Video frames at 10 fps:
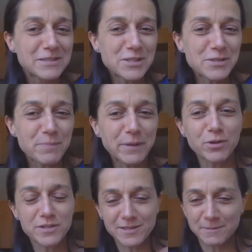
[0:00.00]
just
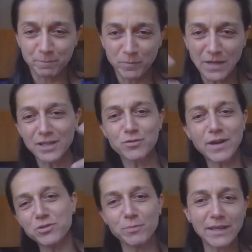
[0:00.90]
because I
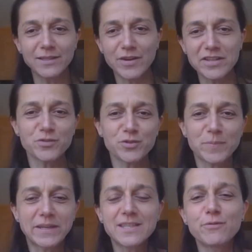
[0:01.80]
try to make the
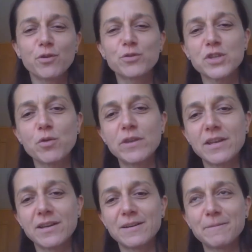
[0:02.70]
retrospective also
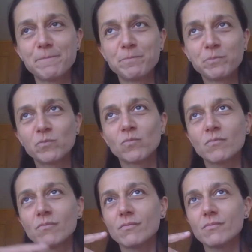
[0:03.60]
in
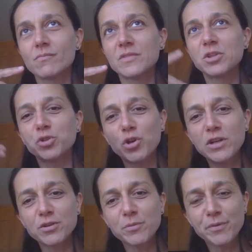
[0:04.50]
not
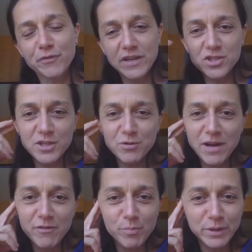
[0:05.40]
only on a professional
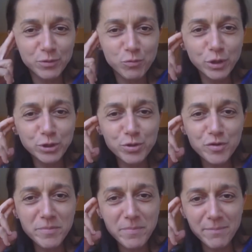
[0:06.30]
level, but what do
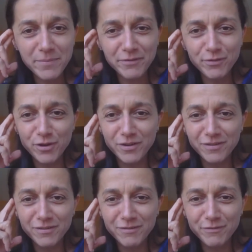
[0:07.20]
you remember
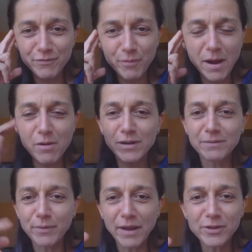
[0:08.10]
from
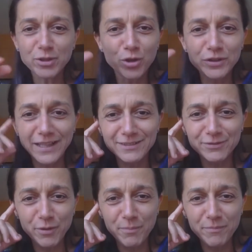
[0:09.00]
our private contact
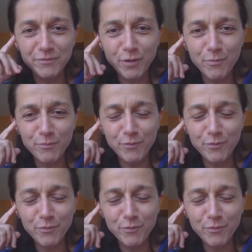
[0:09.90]
from